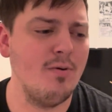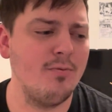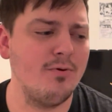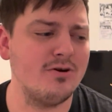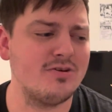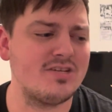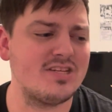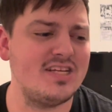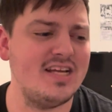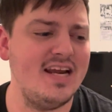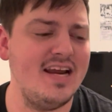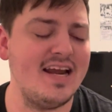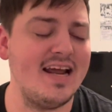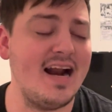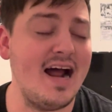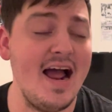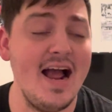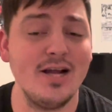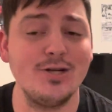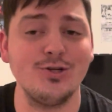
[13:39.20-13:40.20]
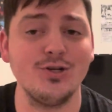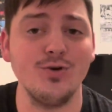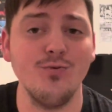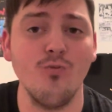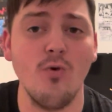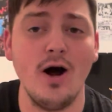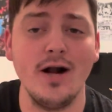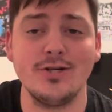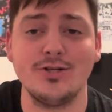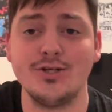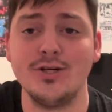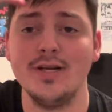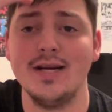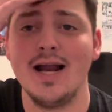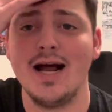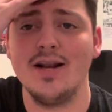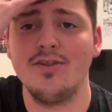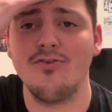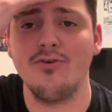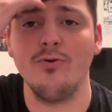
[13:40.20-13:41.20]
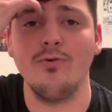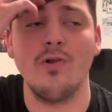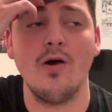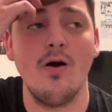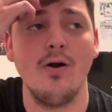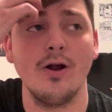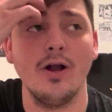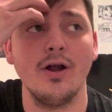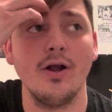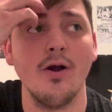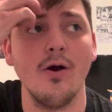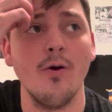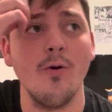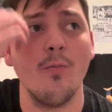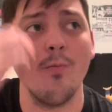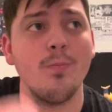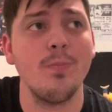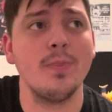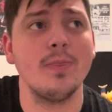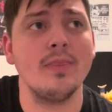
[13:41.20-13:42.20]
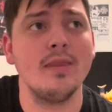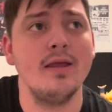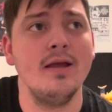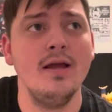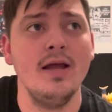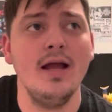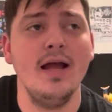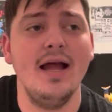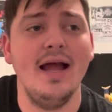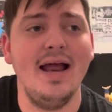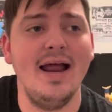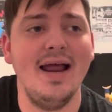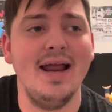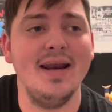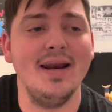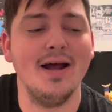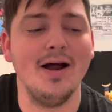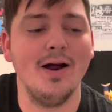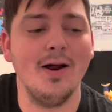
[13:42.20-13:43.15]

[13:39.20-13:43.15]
seeing it. I actually watched it not too long ago, and